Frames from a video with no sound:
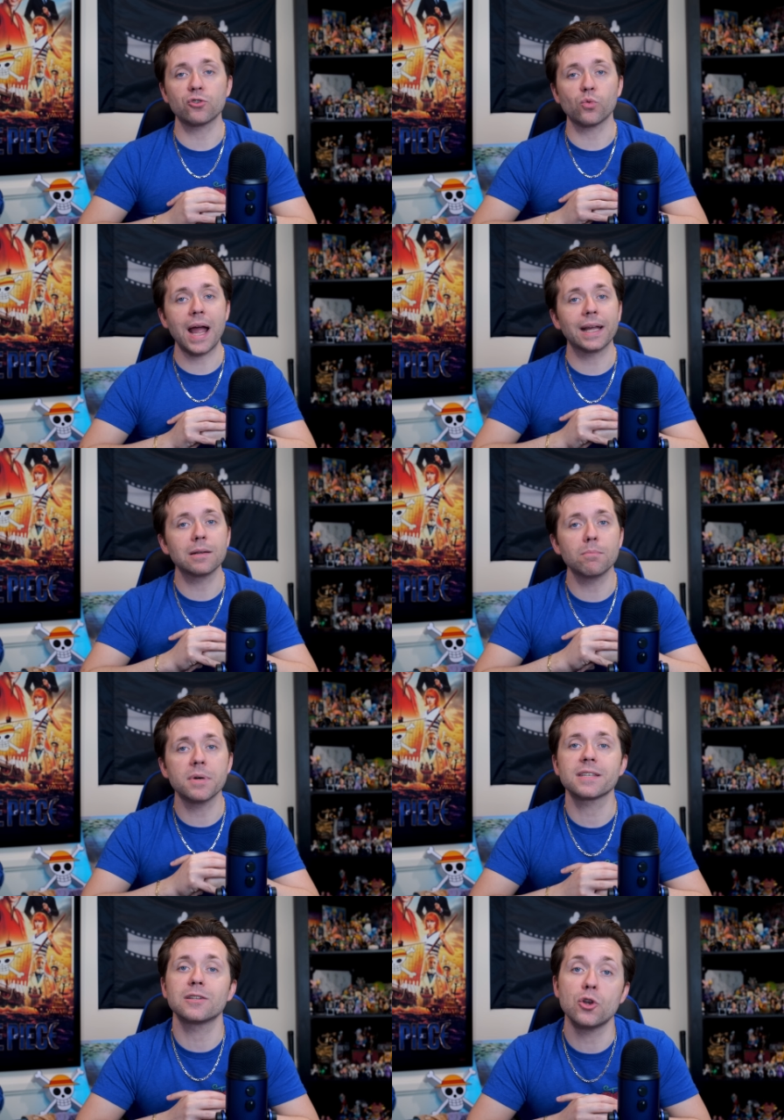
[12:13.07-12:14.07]
how Dragon
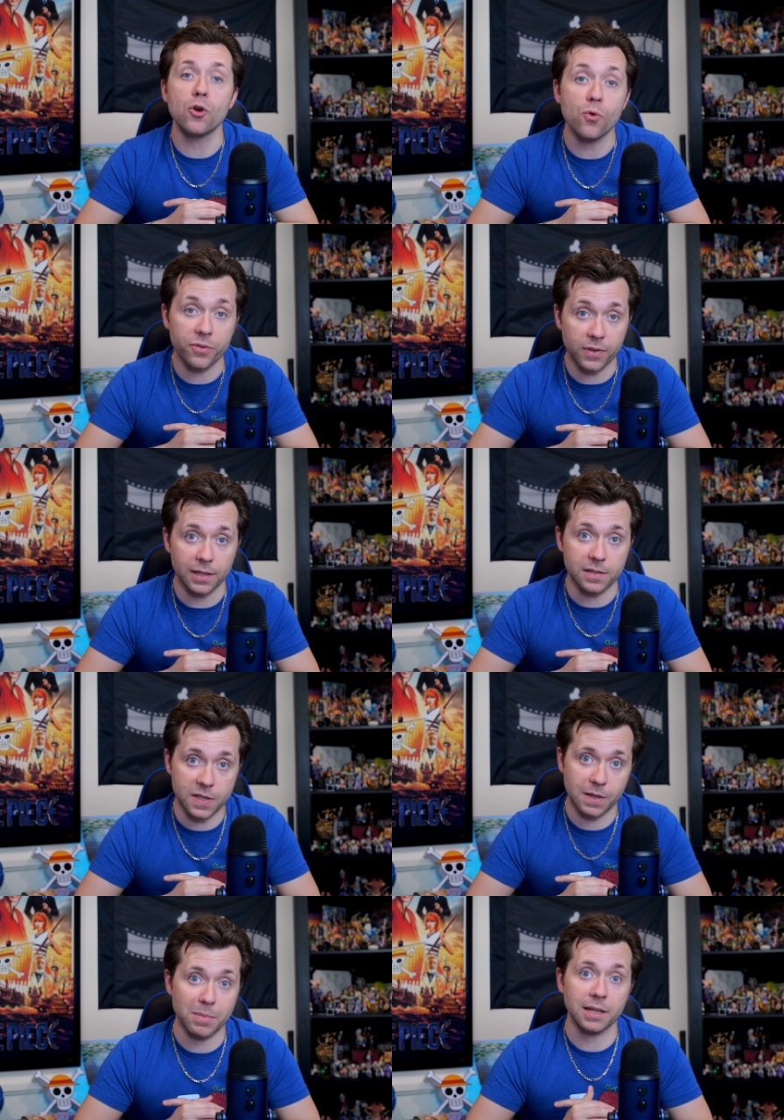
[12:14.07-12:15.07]
must know
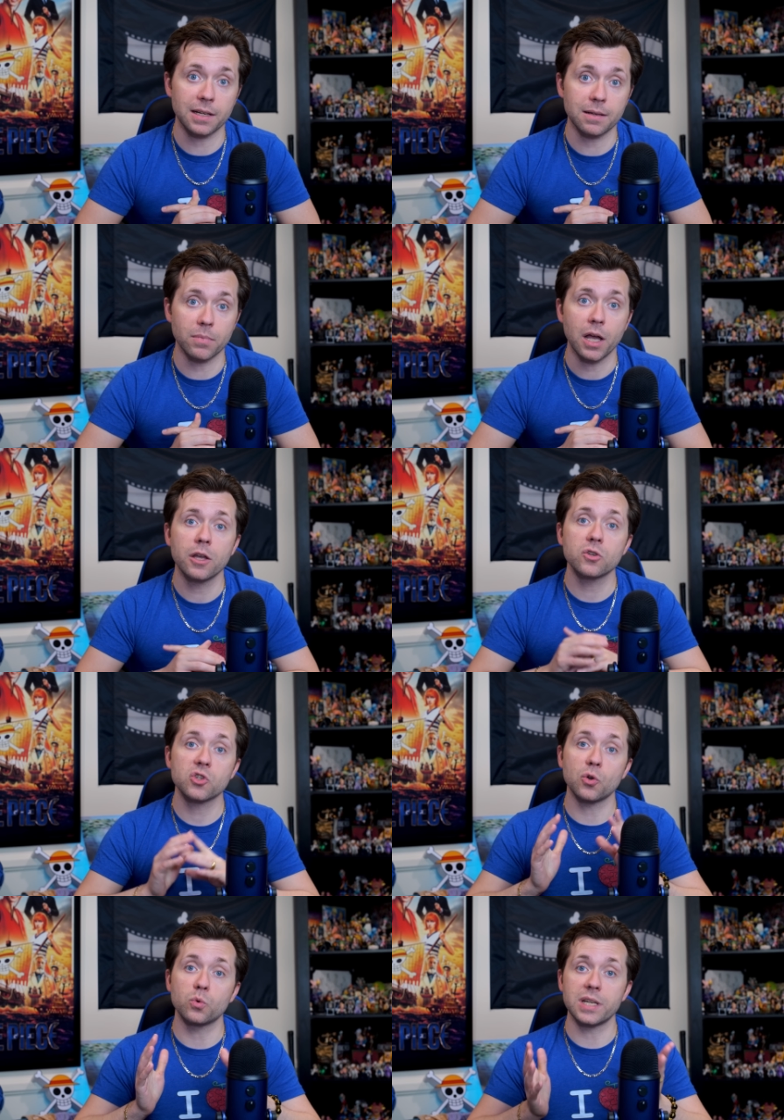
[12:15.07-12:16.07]
things to make him
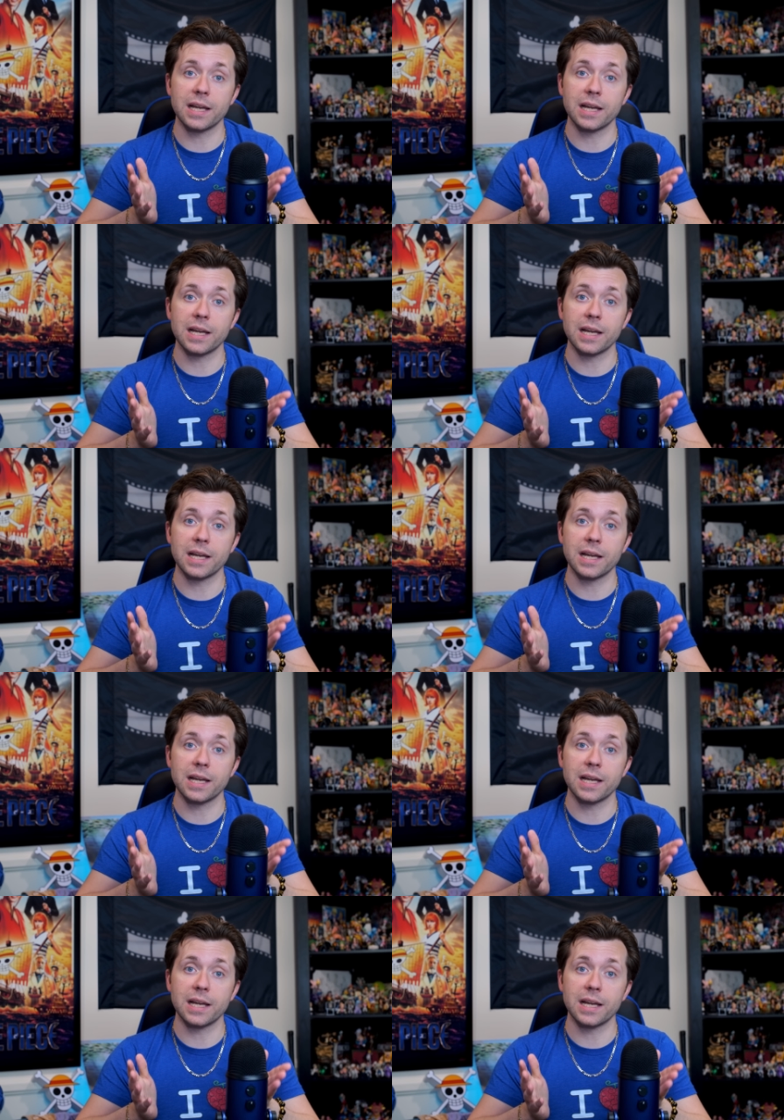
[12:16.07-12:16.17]
so